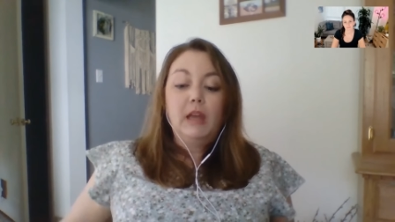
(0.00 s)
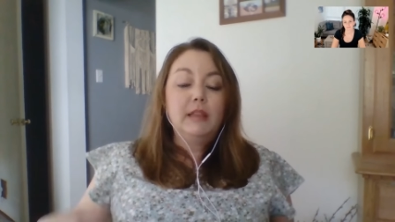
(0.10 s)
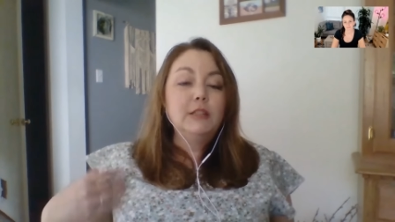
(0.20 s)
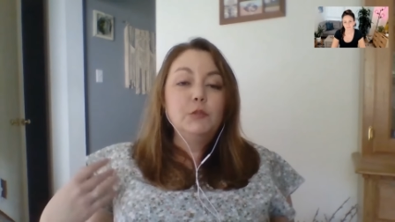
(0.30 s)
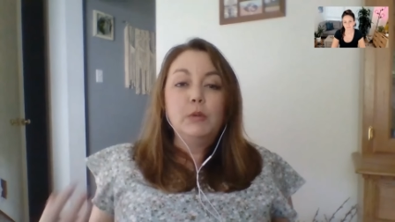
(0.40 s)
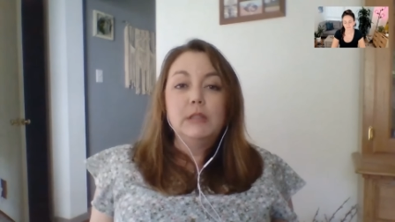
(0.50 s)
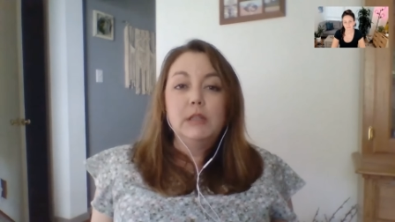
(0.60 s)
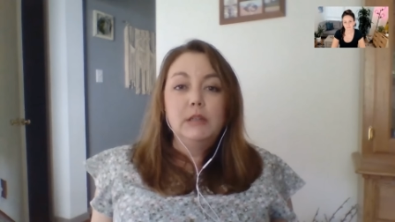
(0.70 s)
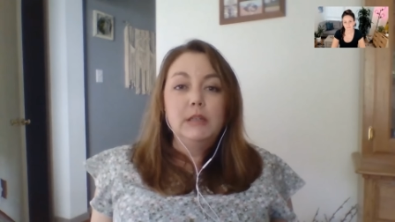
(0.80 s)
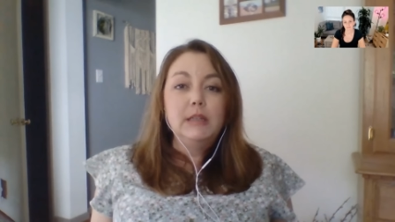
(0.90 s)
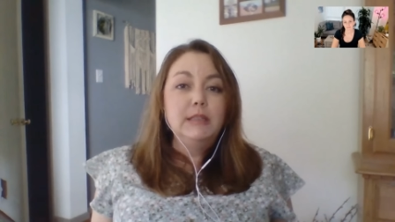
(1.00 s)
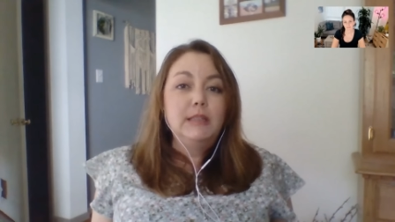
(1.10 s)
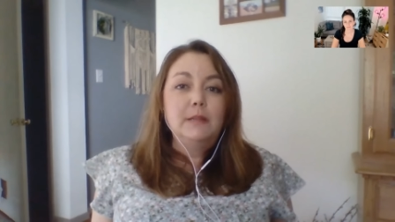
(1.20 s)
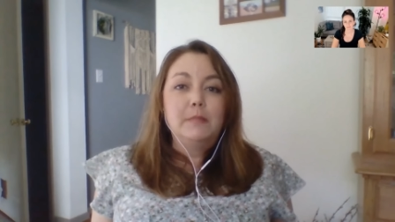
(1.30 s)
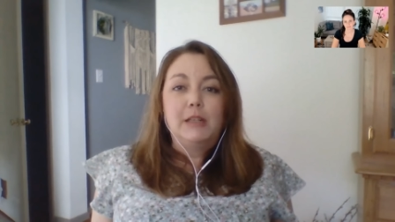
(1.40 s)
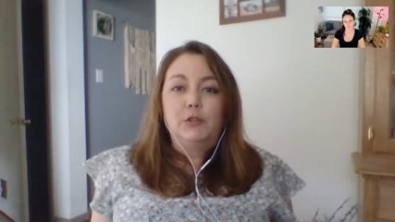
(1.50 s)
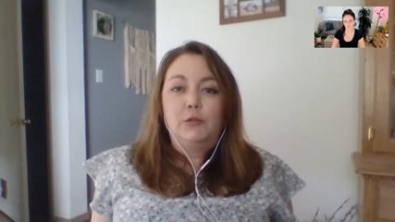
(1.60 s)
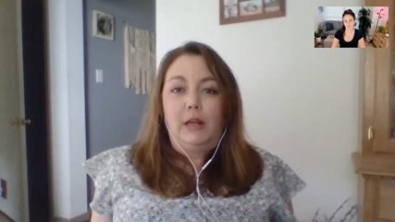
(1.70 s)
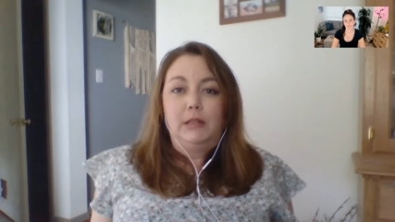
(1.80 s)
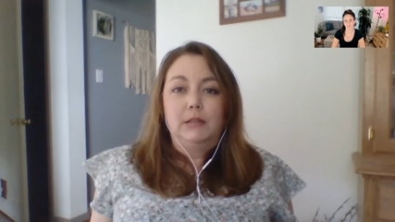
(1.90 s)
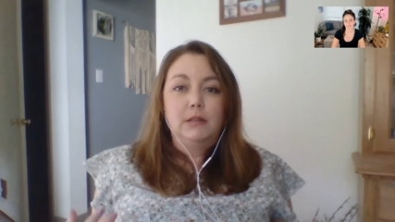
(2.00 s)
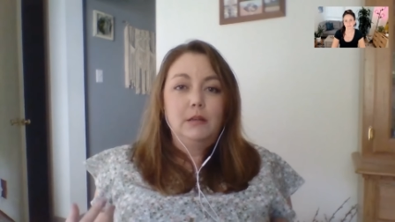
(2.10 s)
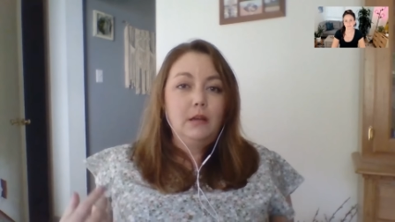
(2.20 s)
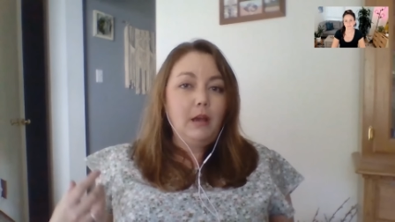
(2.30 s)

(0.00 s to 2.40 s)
And this wasn't easing my stress.